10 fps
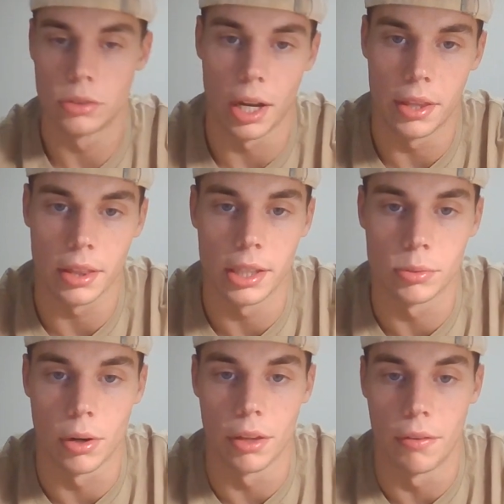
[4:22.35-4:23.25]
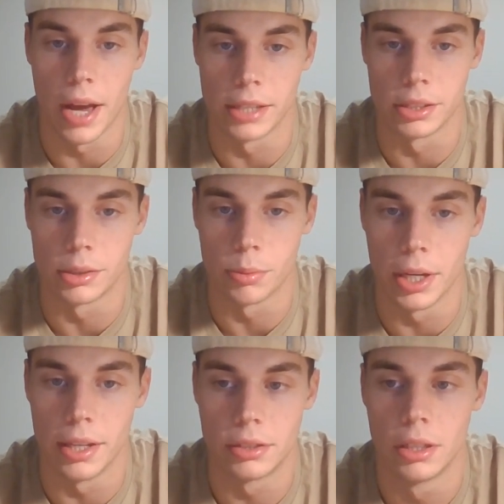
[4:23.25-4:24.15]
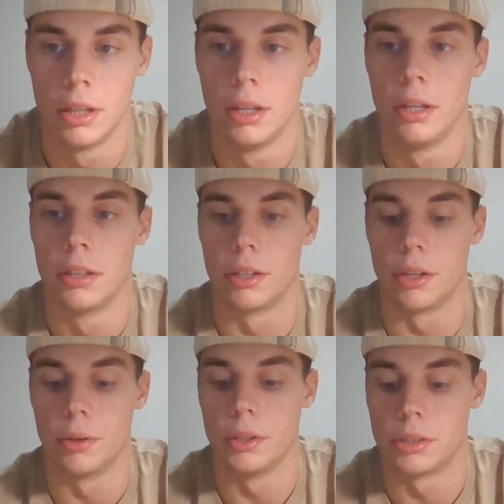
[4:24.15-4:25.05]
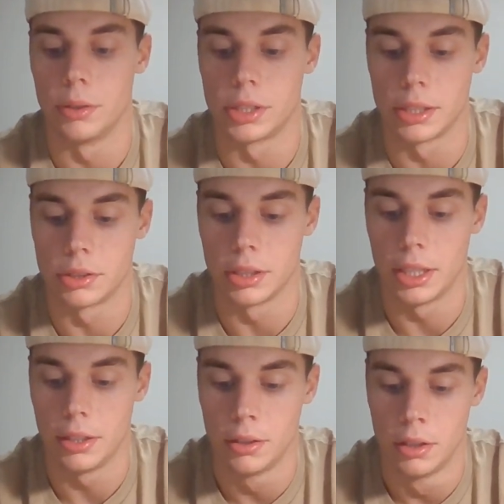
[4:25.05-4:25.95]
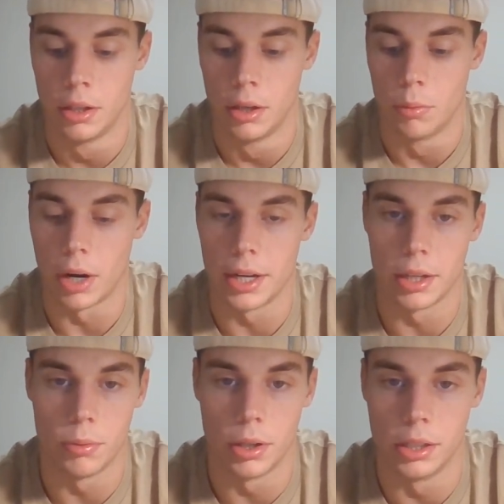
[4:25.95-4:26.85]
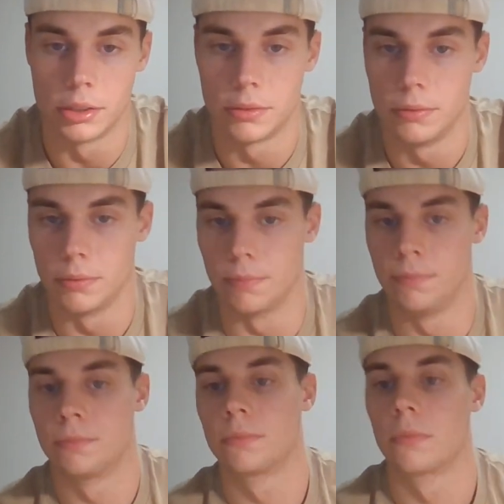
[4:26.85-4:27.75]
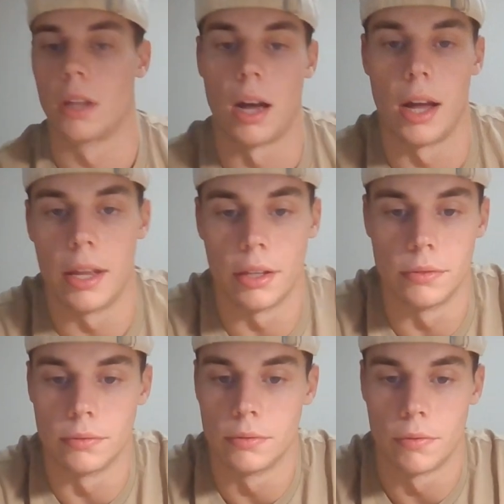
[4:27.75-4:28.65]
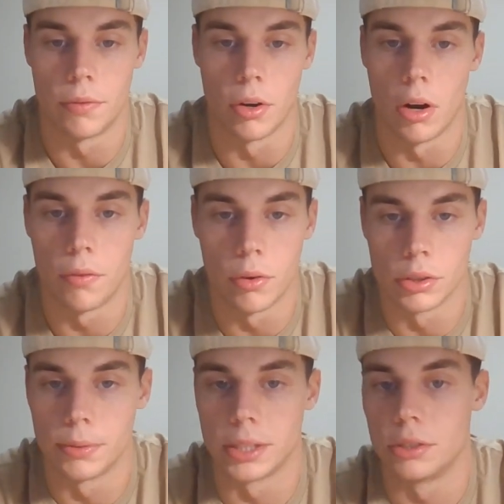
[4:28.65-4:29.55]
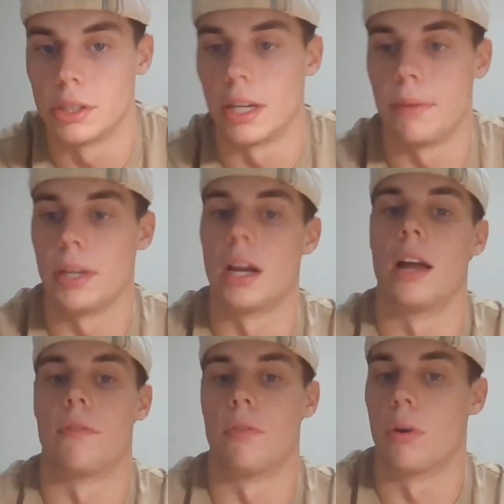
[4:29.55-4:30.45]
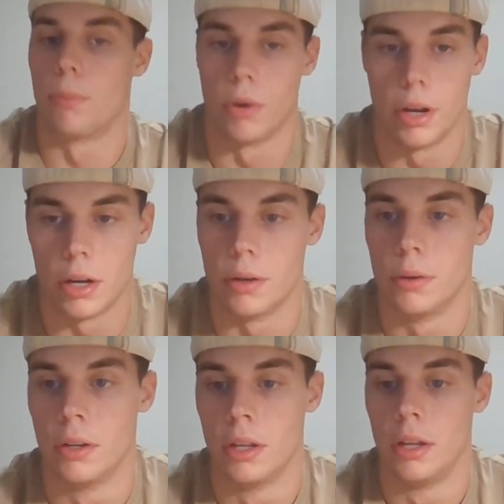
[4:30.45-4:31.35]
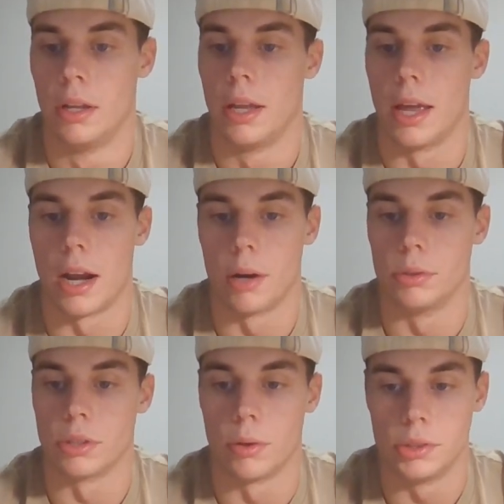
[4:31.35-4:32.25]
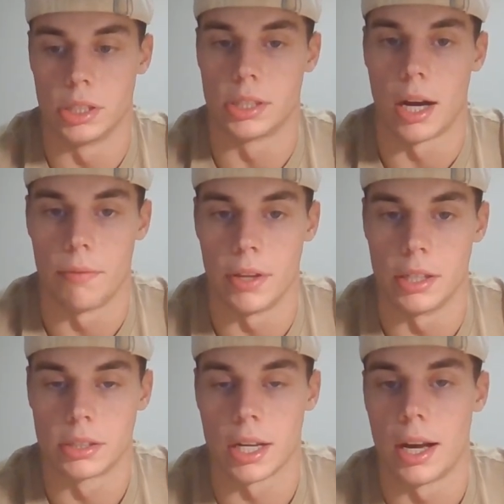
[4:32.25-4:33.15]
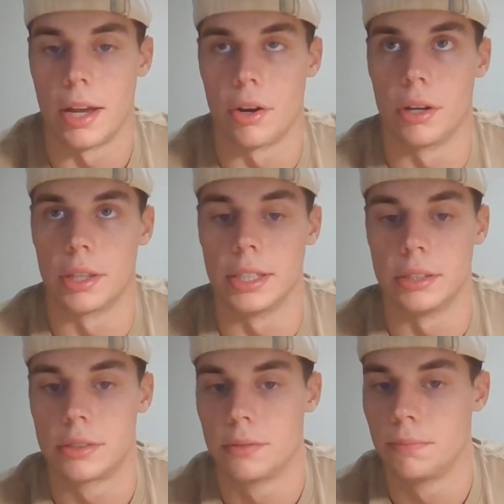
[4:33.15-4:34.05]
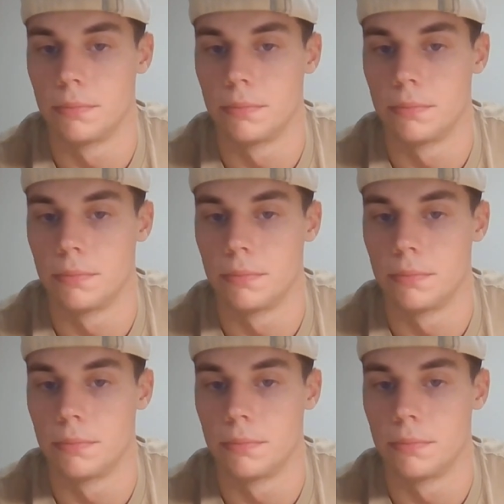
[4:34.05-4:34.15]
So I think that's one of the fastest ways to do it. So essentially what I did was I for all 4 semesters in NIMI, I had a 4.0 and I was always the top fitness guy or at least